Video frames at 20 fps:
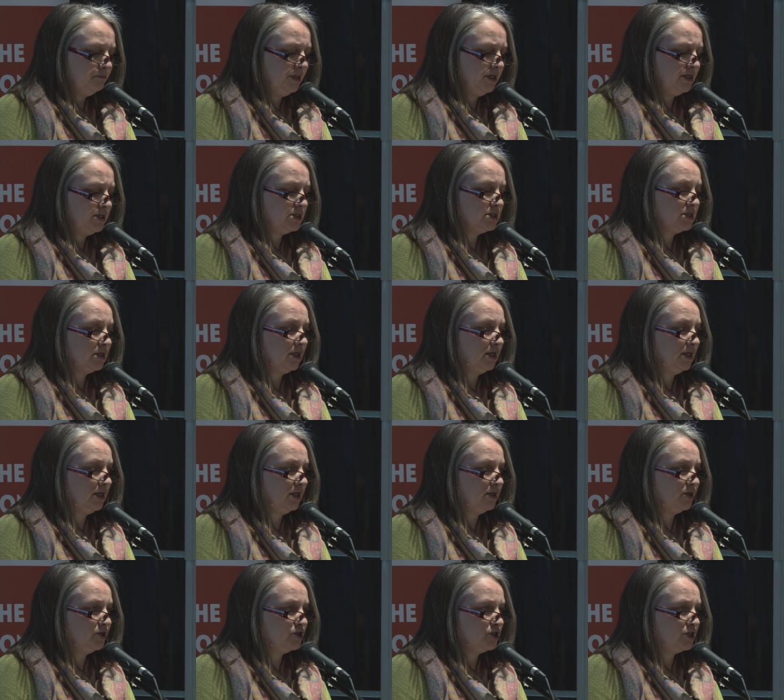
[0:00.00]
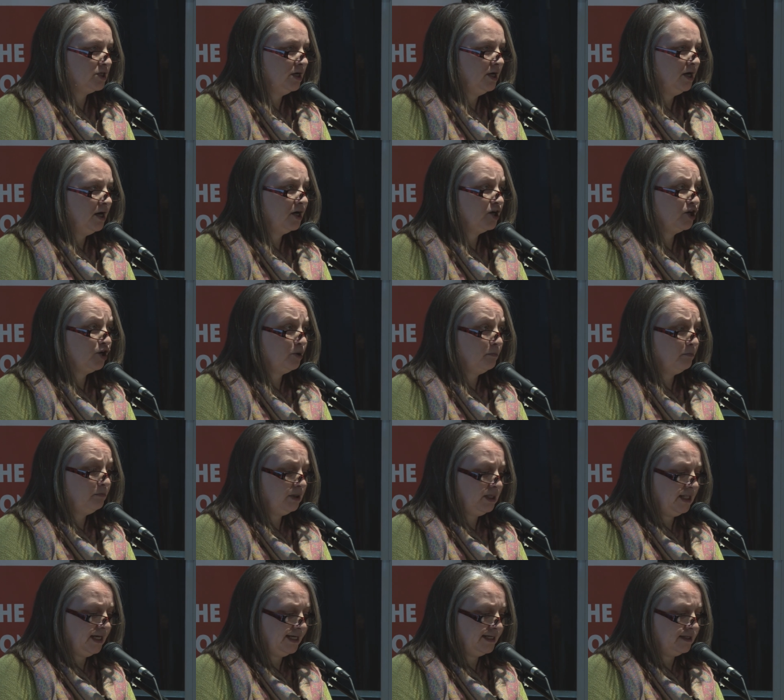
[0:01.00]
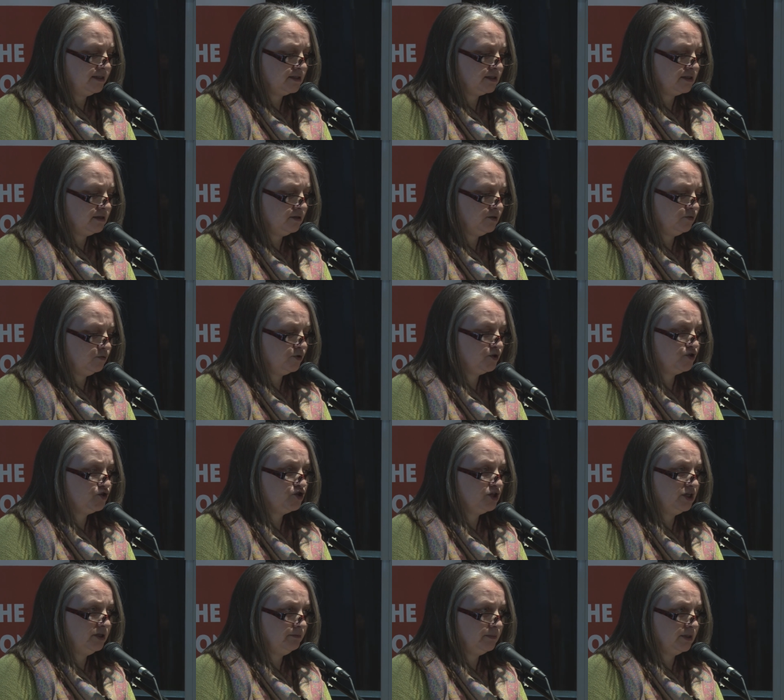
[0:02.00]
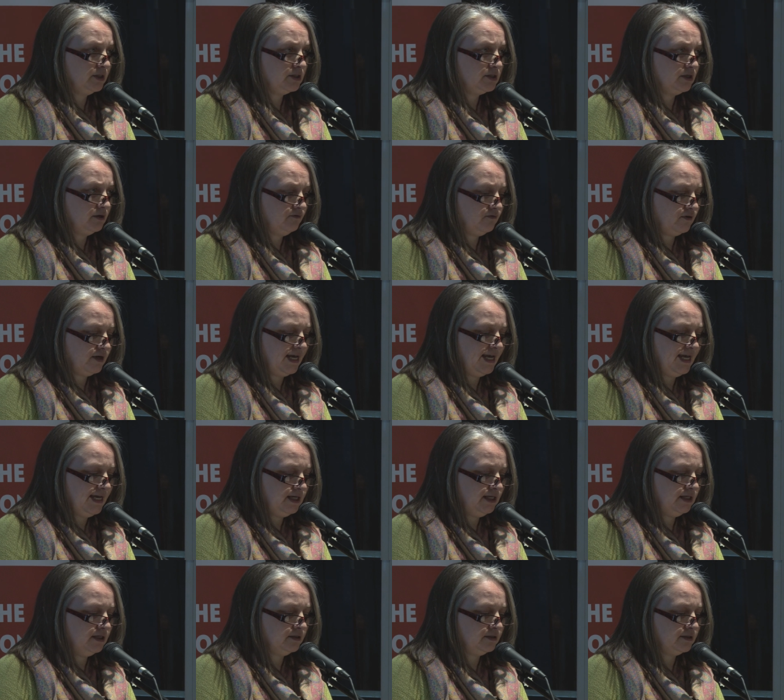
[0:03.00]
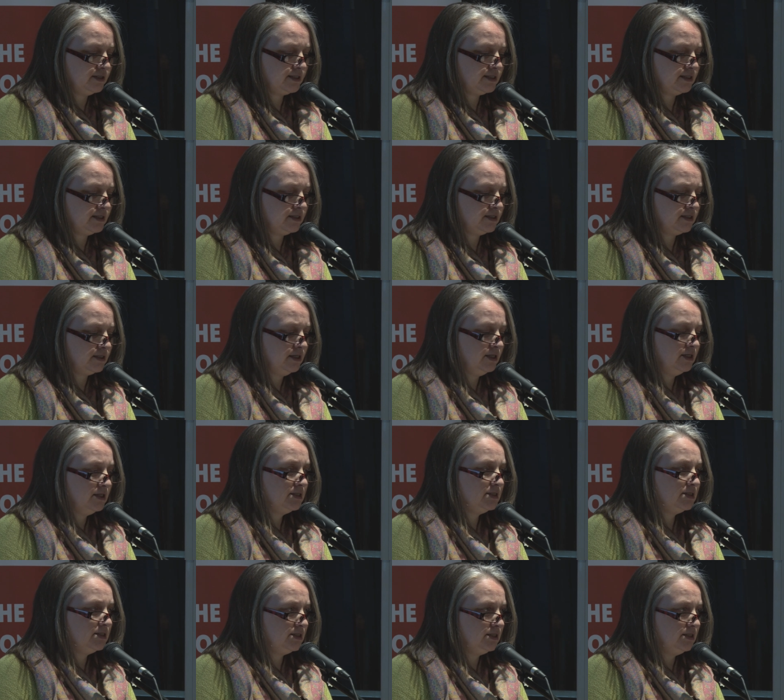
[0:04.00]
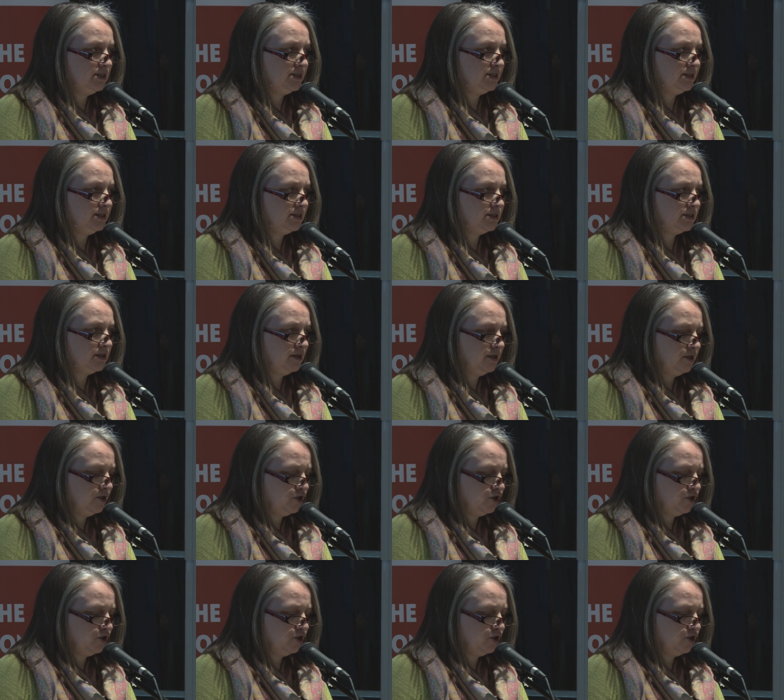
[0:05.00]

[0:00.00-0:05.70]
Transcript: parents and carers are compliant with treatment for any illnesses, diseases,